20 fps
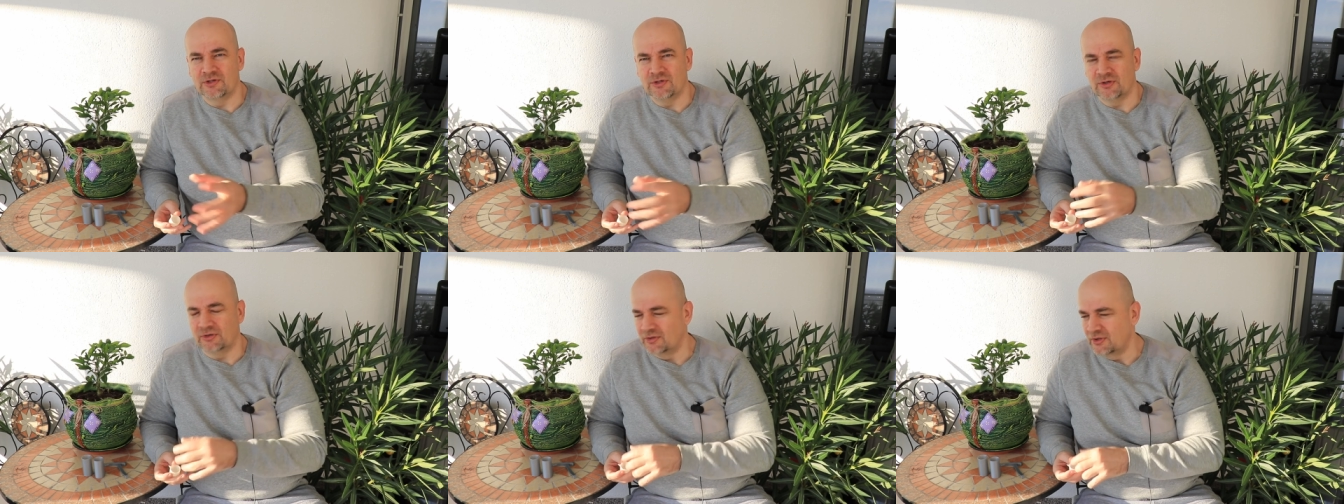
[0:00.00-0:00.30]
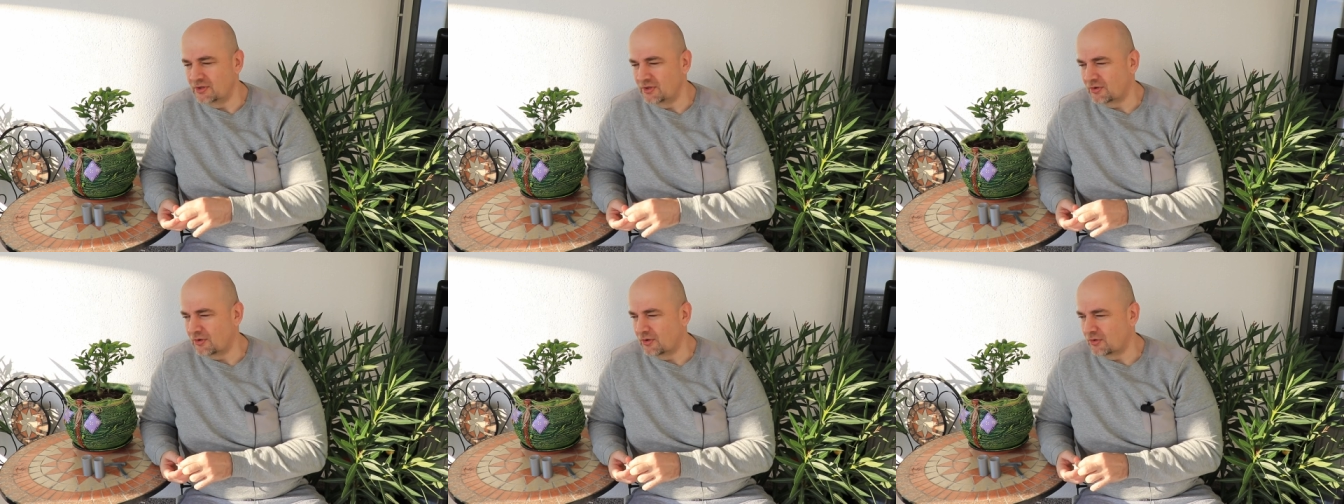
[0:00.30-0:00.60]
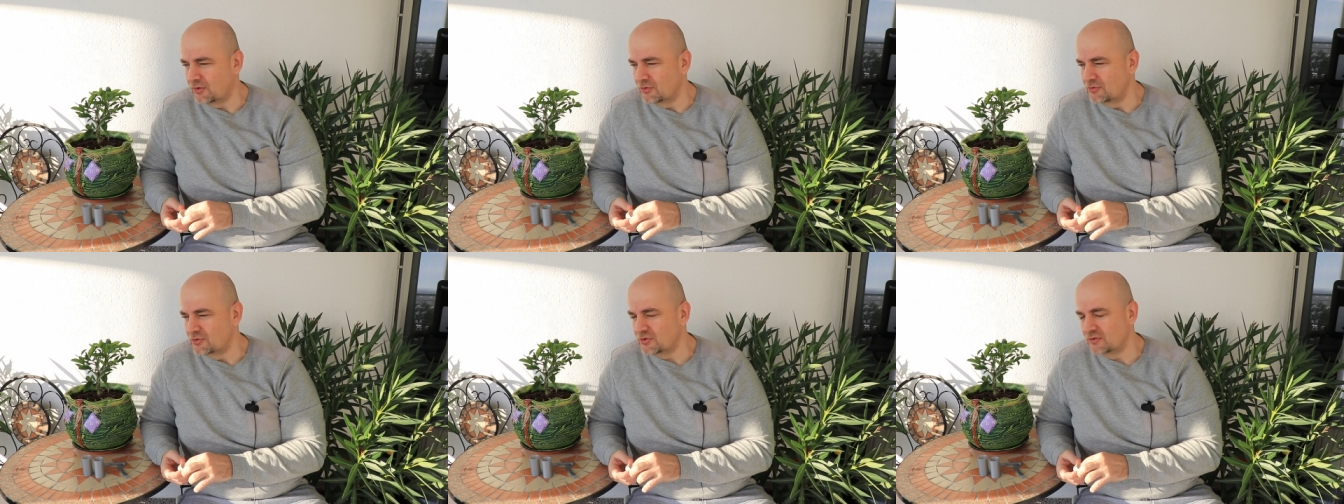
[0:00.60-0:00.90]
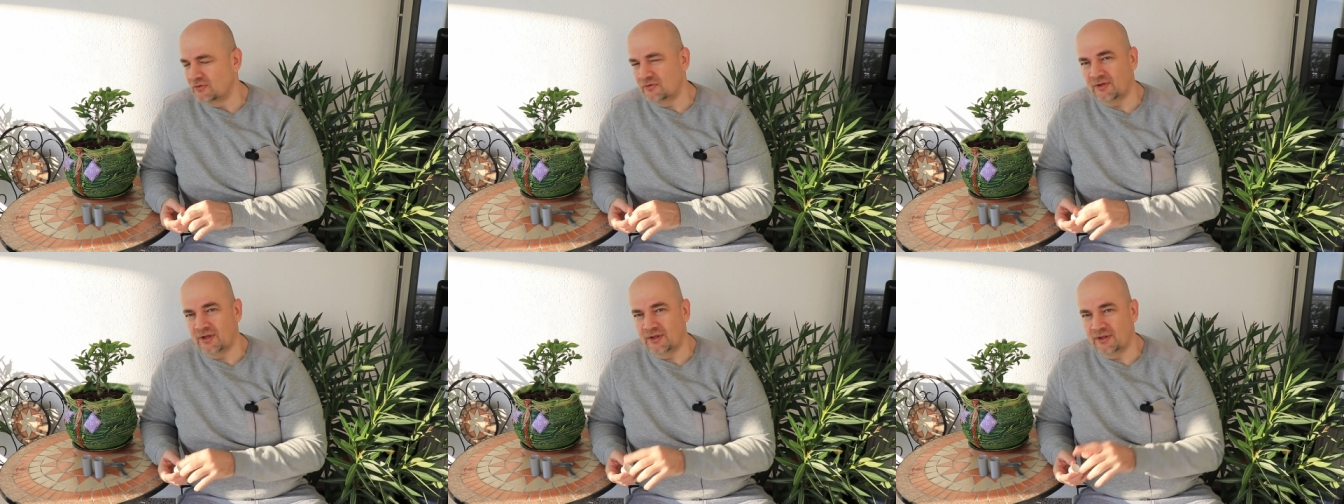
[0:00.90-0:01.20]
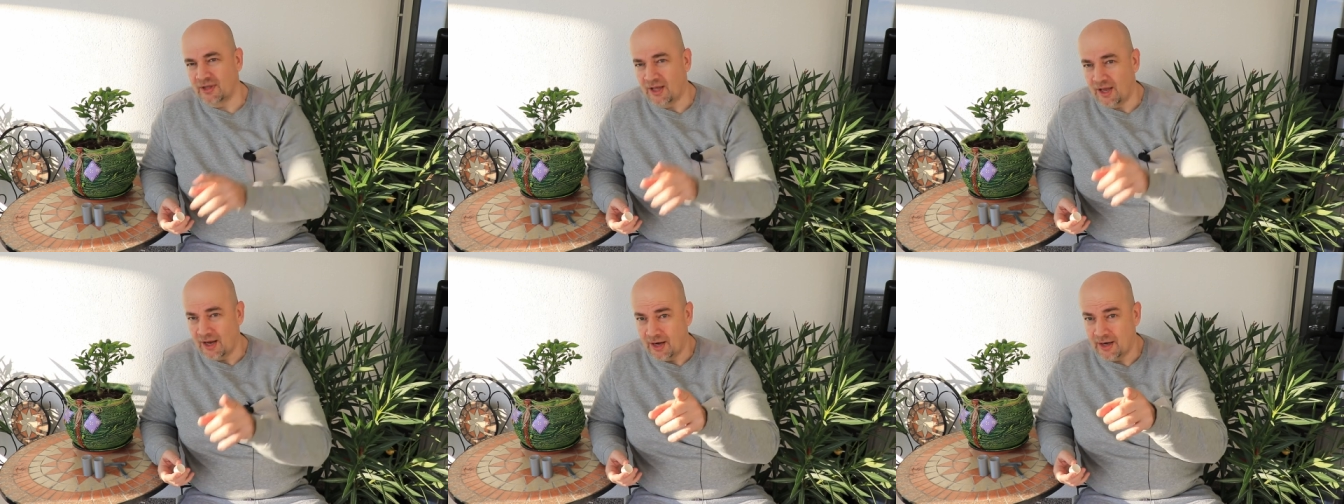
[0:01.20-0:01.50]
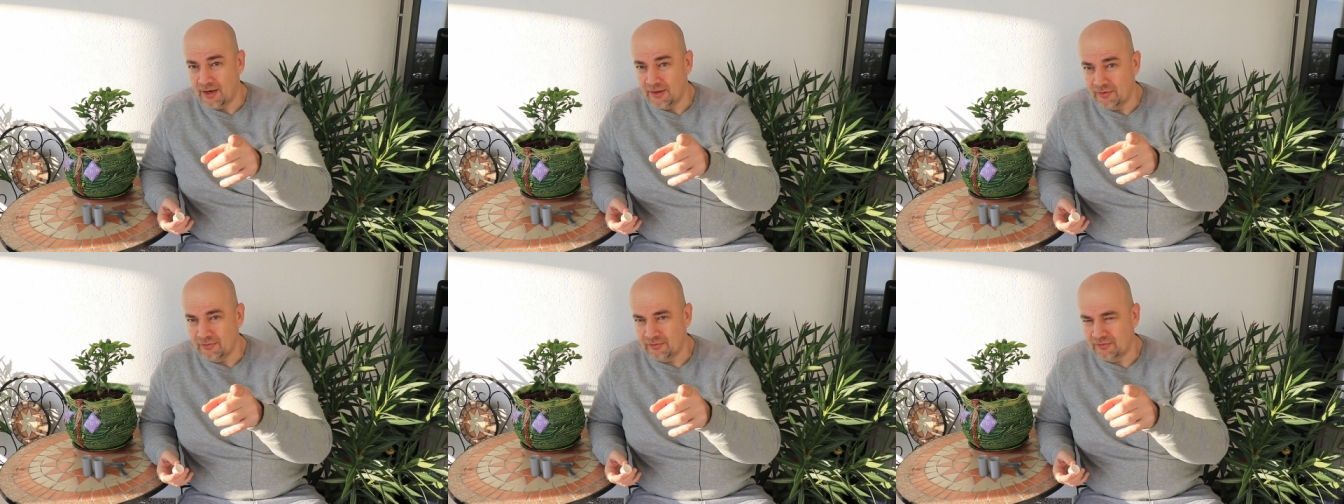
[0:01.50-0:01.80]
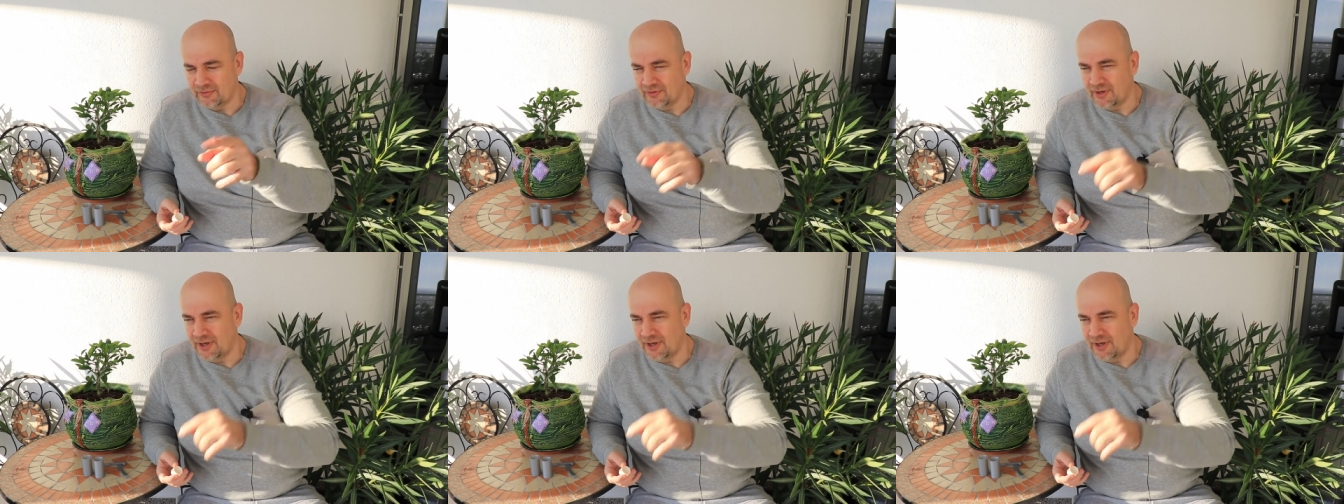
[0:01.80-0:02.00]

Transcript: watch only the conclusions and are you